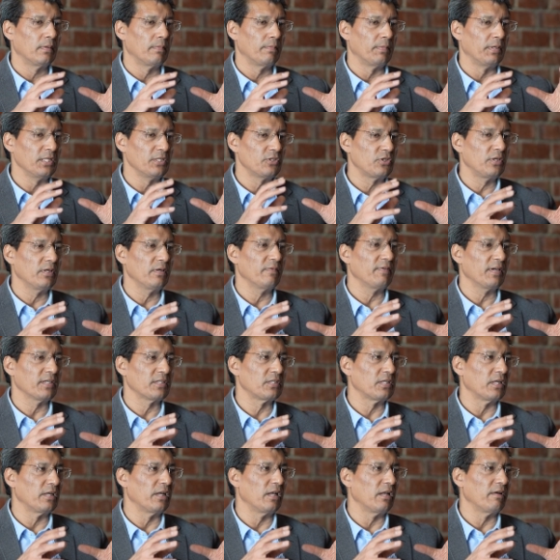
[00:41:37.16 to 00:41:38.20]
Ministry of
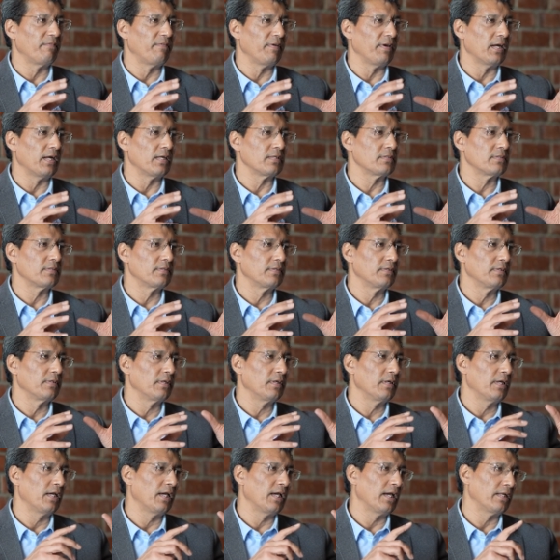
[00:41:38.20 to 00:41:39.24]
External Affairs
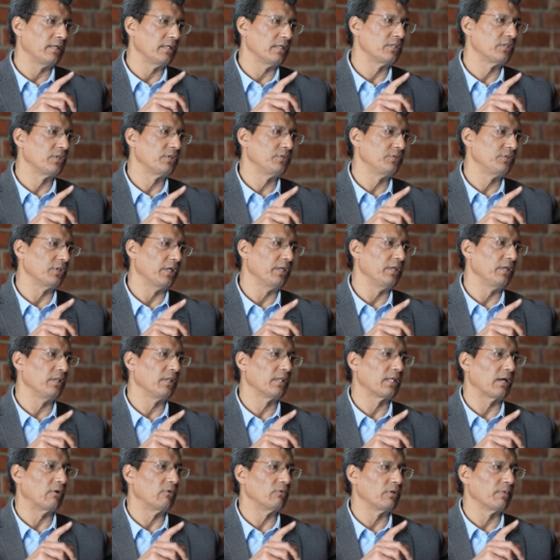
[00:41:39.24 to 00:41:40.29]
and its Chinese
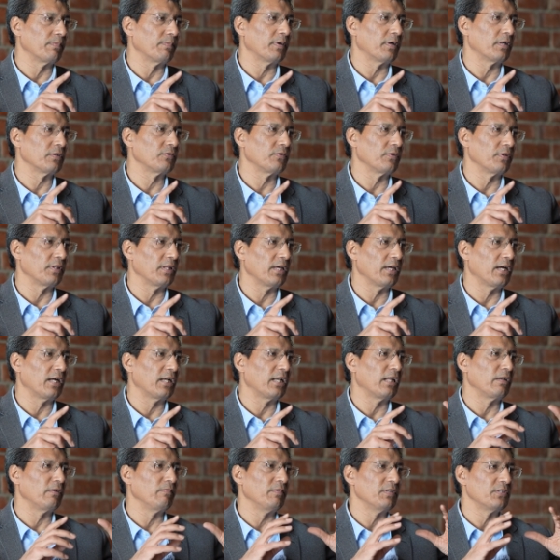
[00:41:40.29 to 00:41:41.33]
counterparts, so they
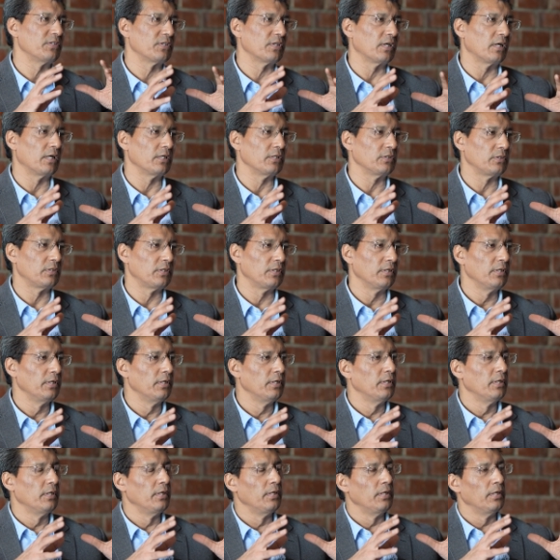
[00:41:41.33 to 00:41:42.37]
had envisaged
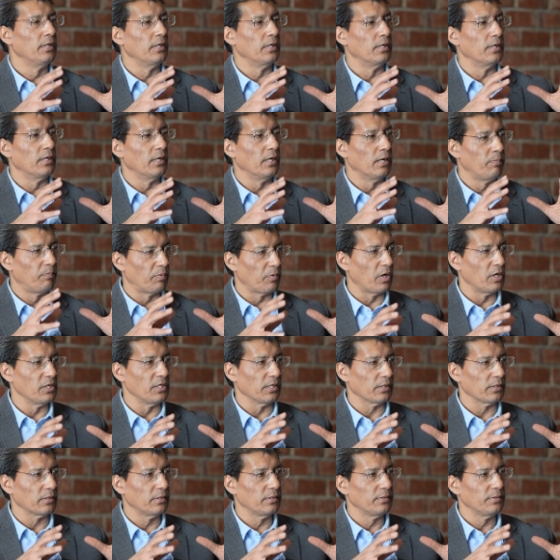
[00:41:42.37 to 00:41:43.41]
a
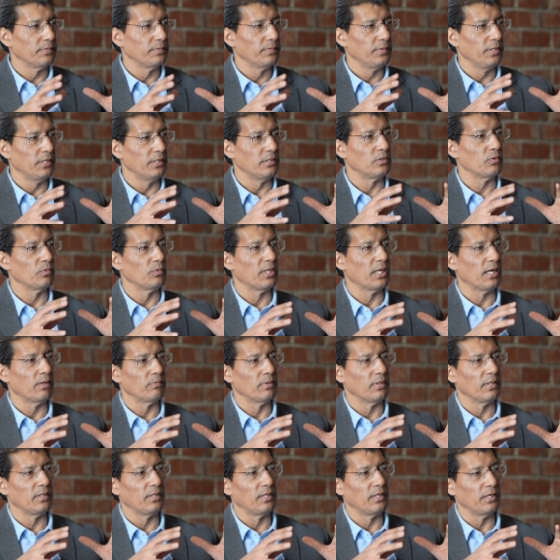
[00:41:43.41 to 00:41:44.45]
project in
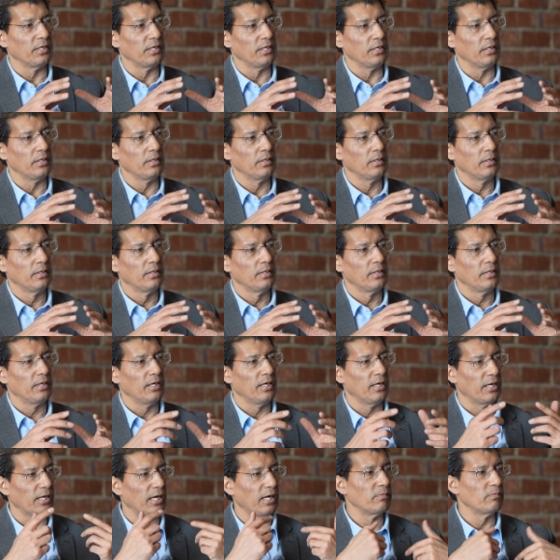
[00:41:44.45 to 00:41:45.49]
2013,
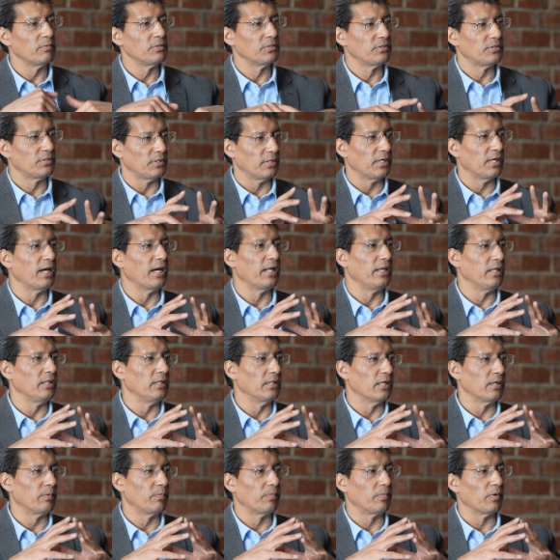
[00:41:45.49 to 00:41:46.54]
and I was
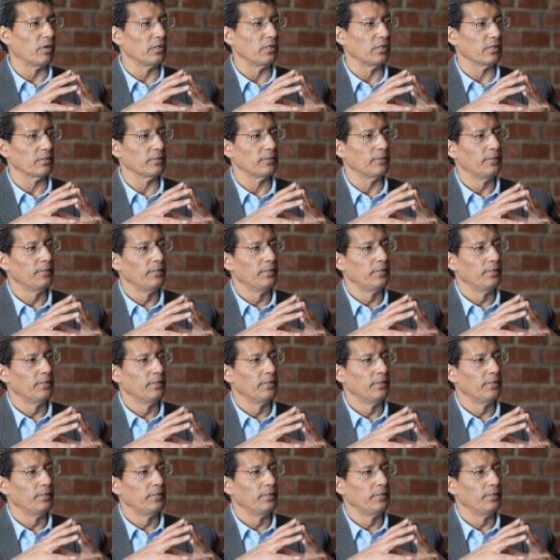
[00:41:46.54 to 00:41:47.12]
heading that project.